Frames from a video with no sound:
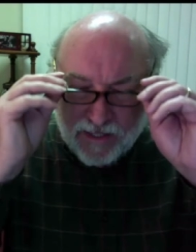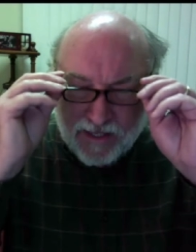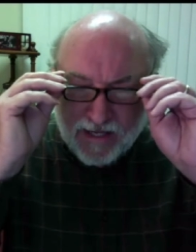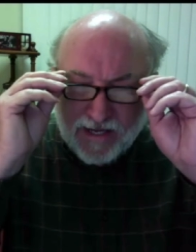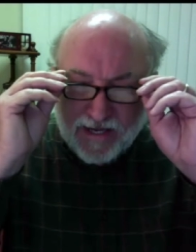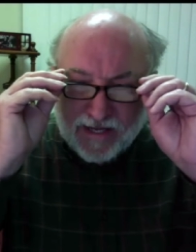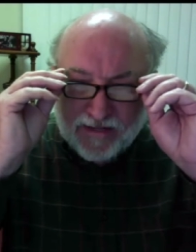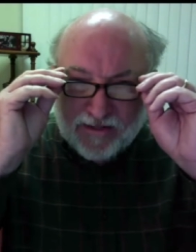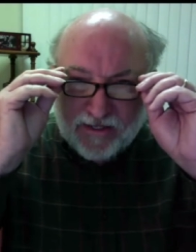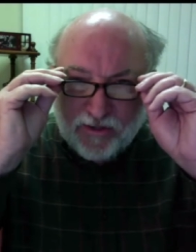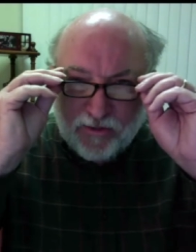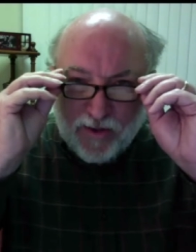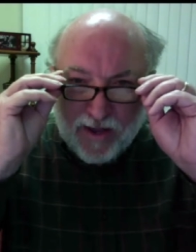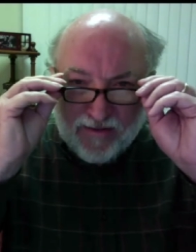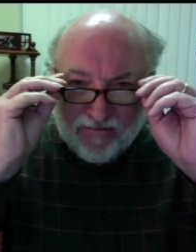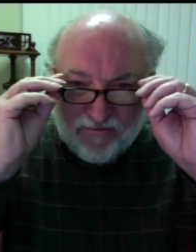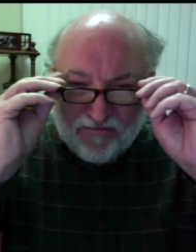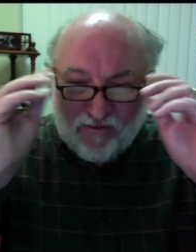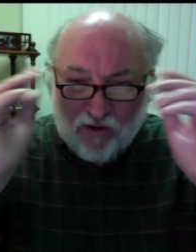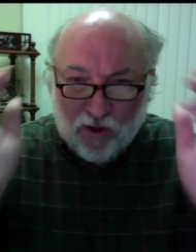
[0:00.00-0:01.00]
And then you have
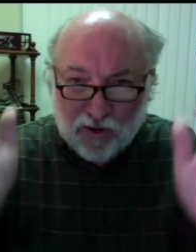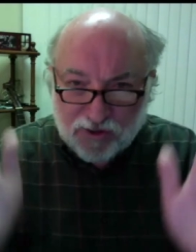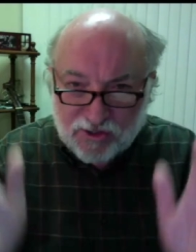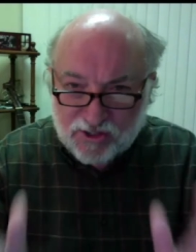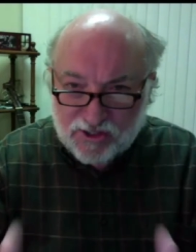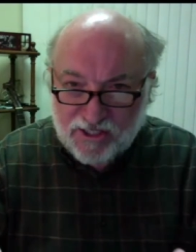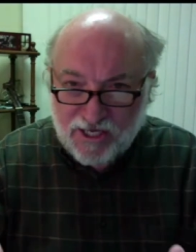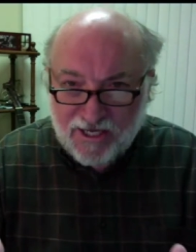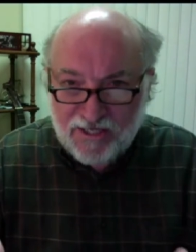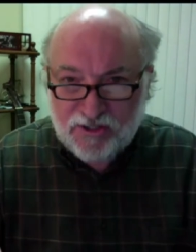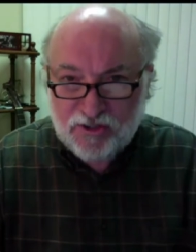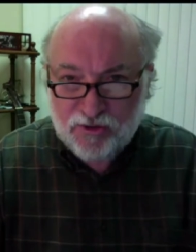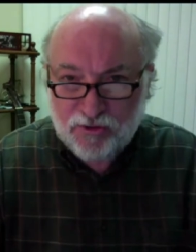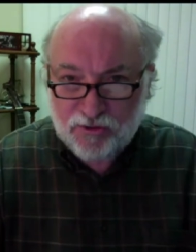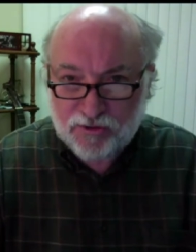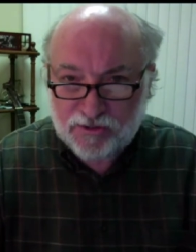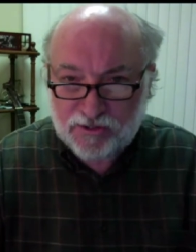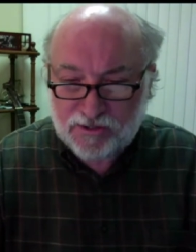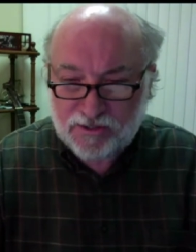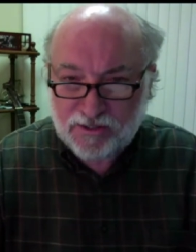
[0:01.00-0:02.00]
false
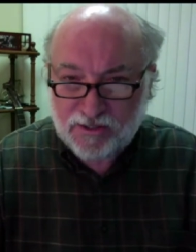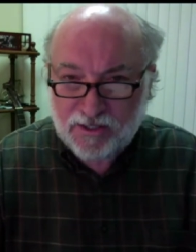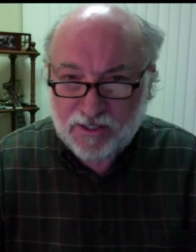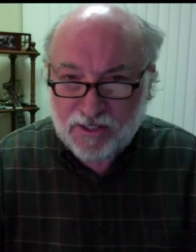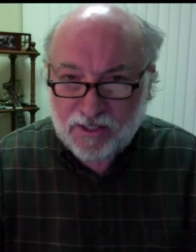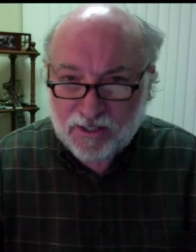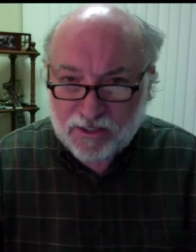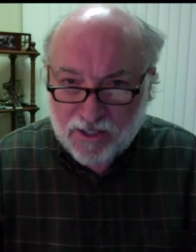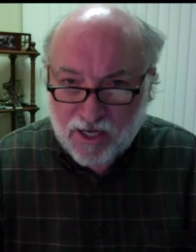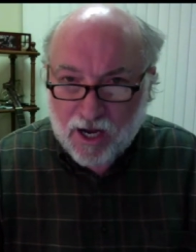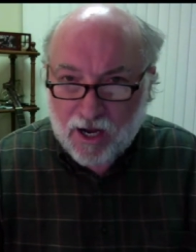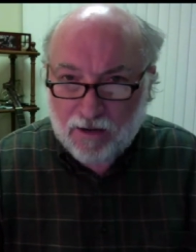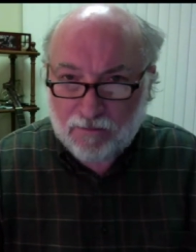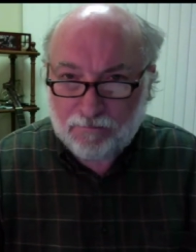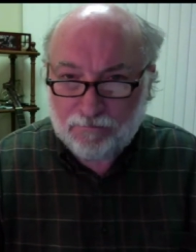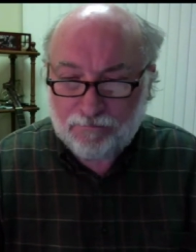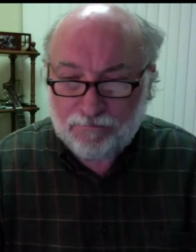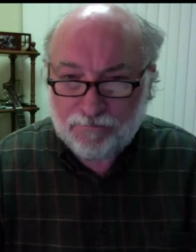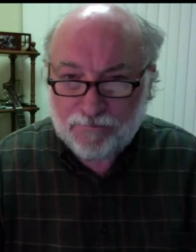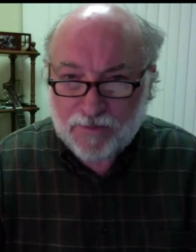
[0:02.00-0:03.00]
teachers come
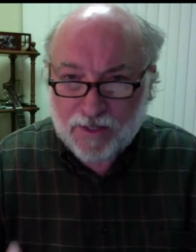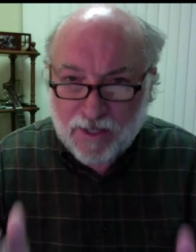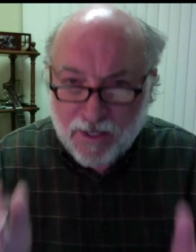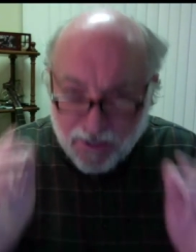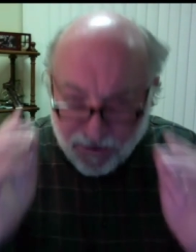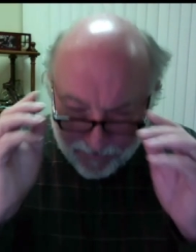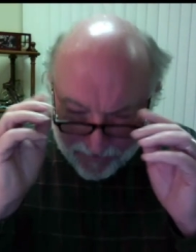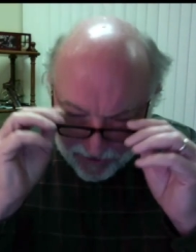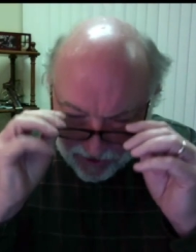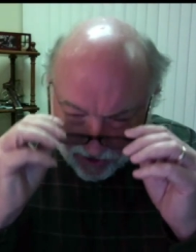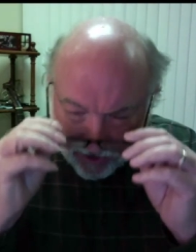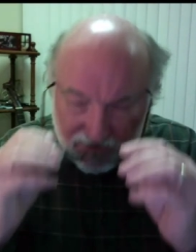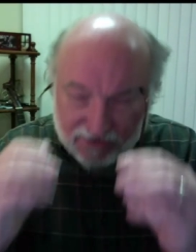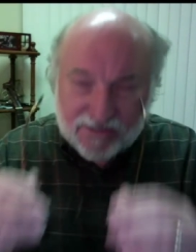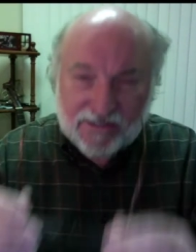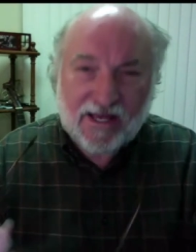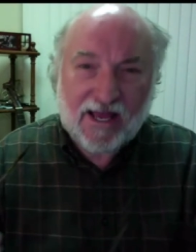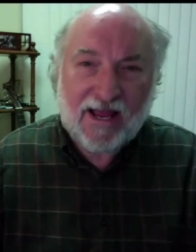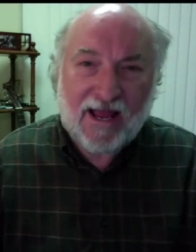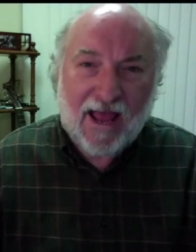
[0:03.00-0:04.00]
because
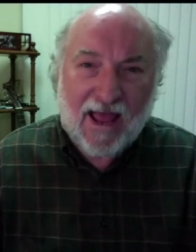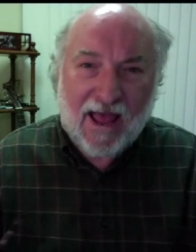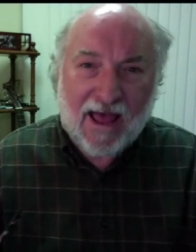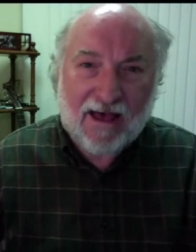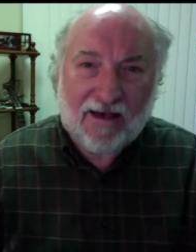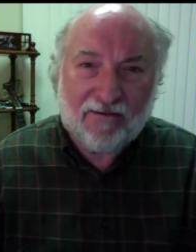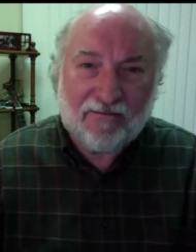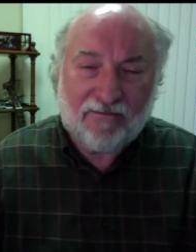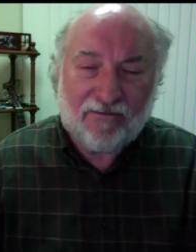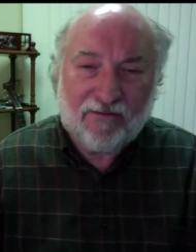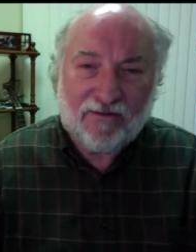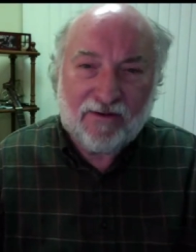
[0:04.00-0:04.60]
they have